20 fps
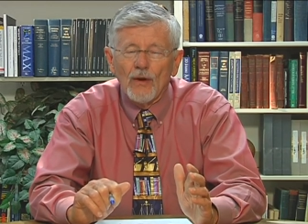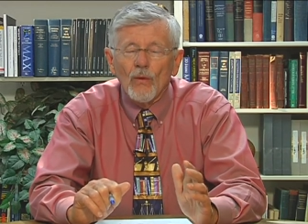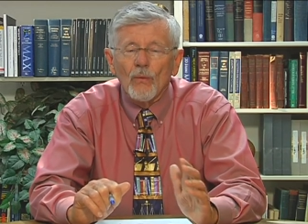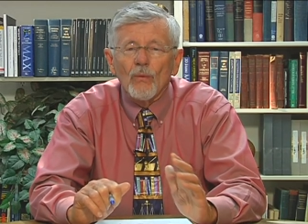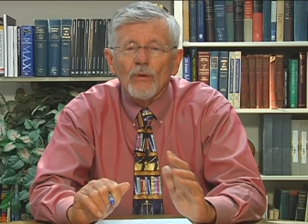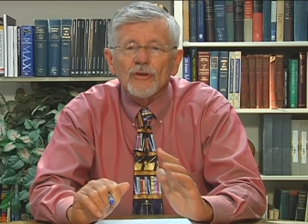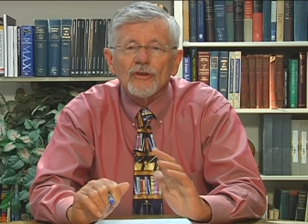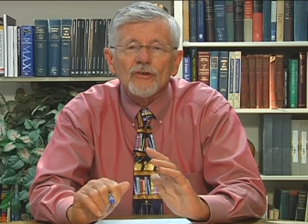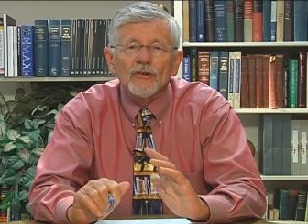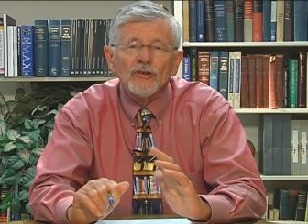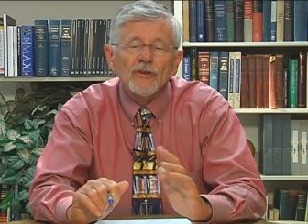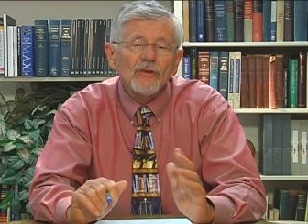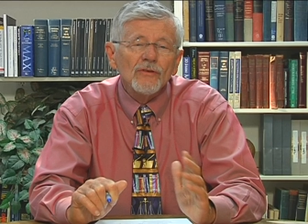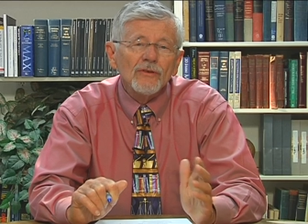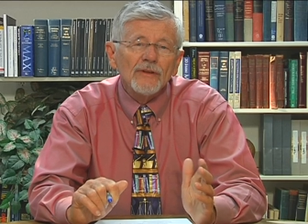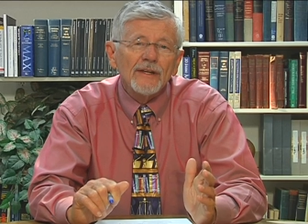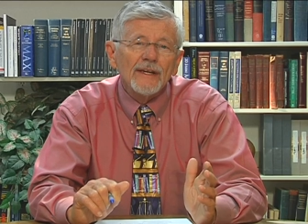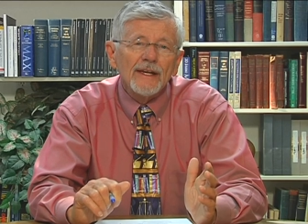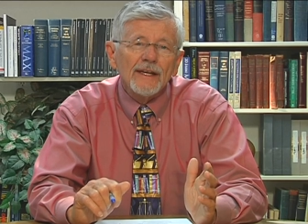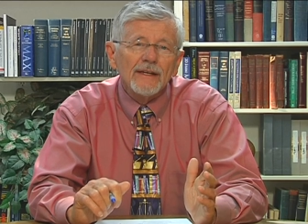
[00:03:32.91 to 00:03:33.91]
When you
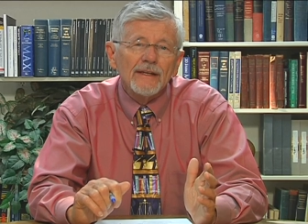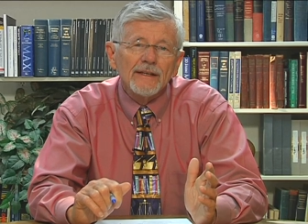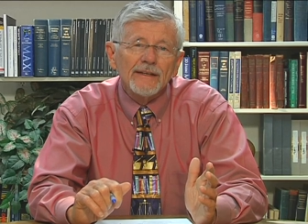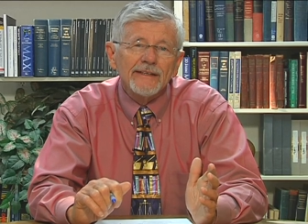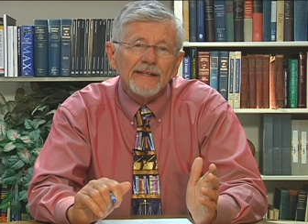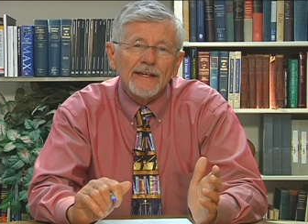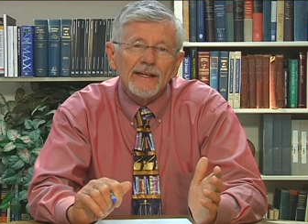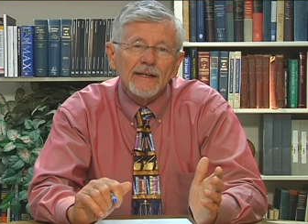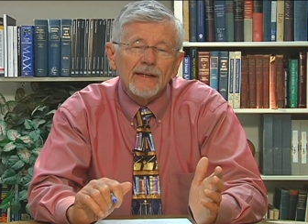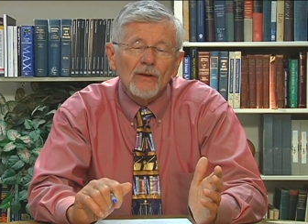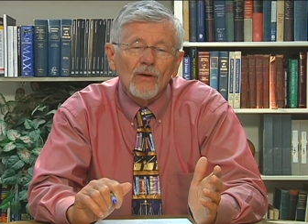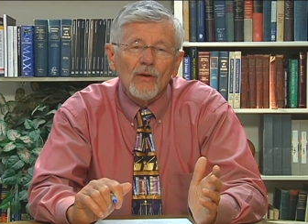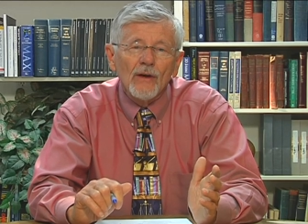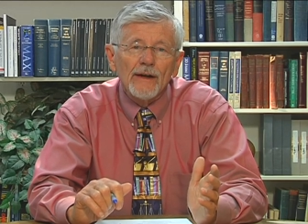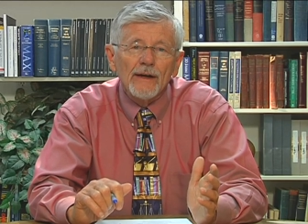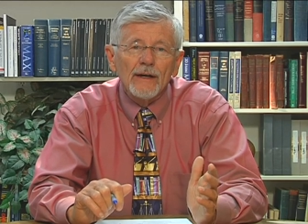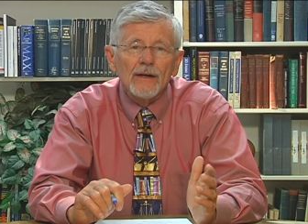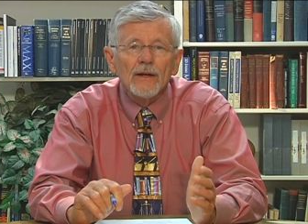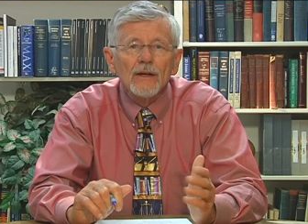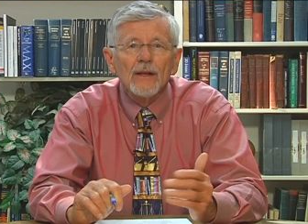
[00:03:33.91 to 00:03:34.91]
do need to see a
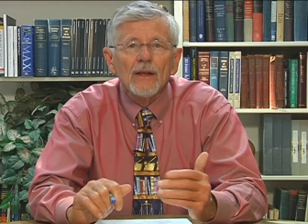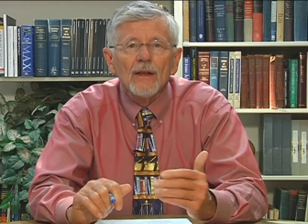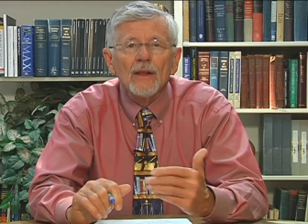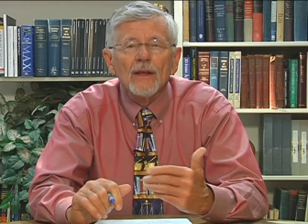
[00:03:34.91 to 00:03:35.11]
lawyer,